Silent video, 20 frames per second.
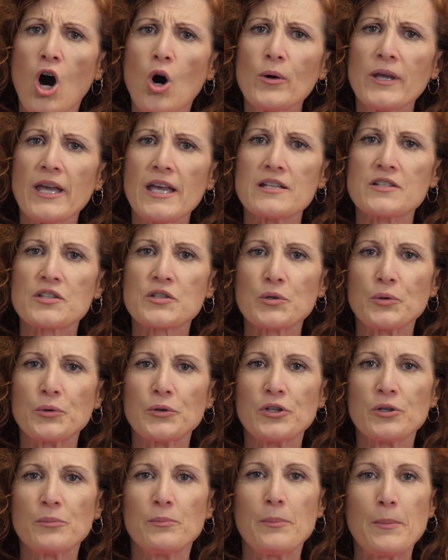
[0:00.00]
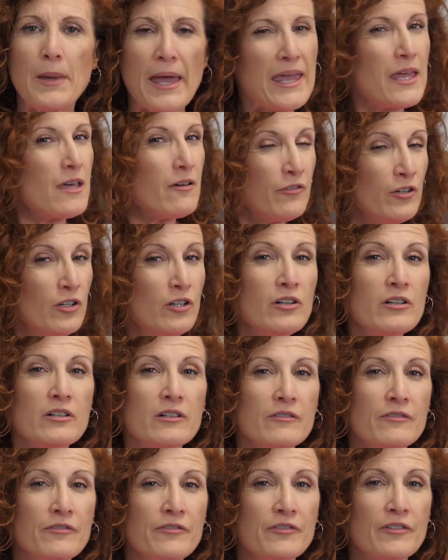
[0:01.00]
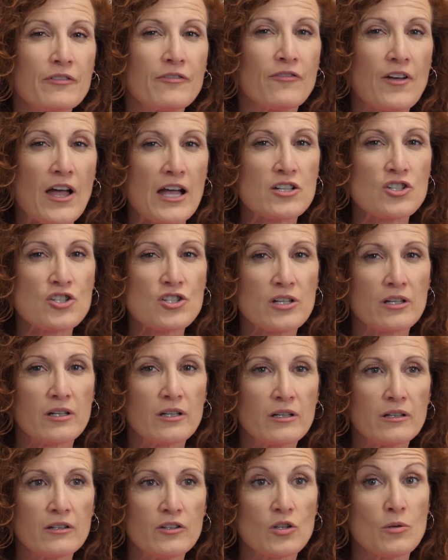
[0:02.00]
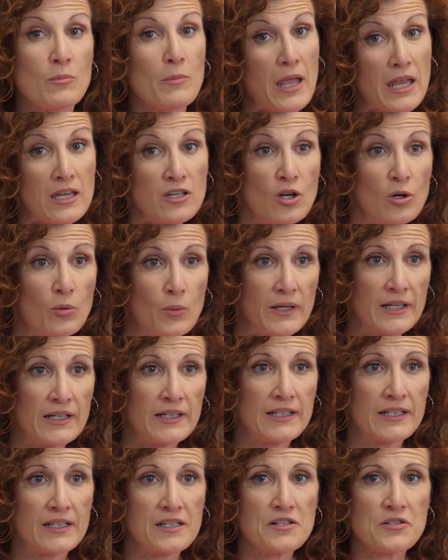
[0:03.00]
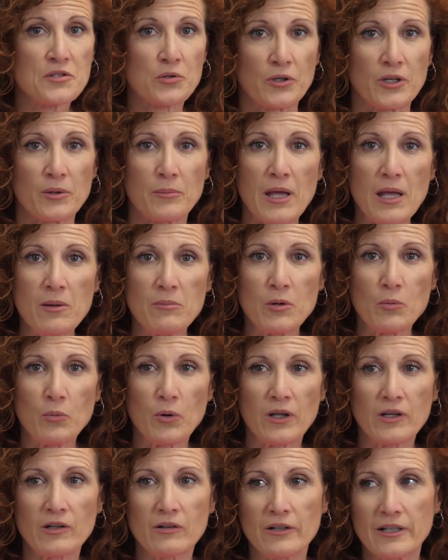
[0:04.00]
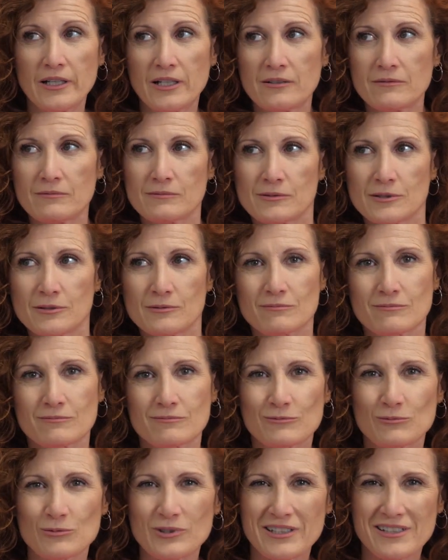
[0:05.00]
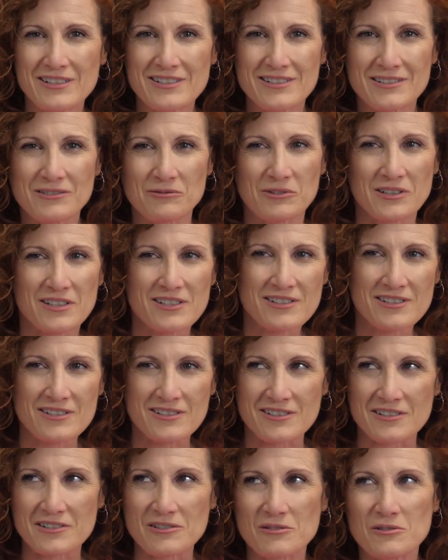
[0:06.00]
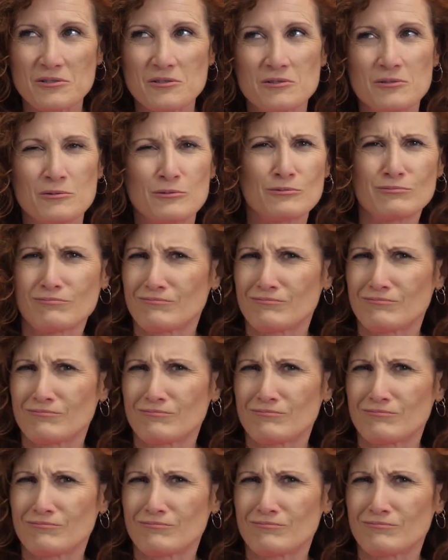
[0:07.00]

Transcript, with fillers: Okay, so you may have heard of fascia, you may know what it is, or you may be wondering, well, what is it? What does it do?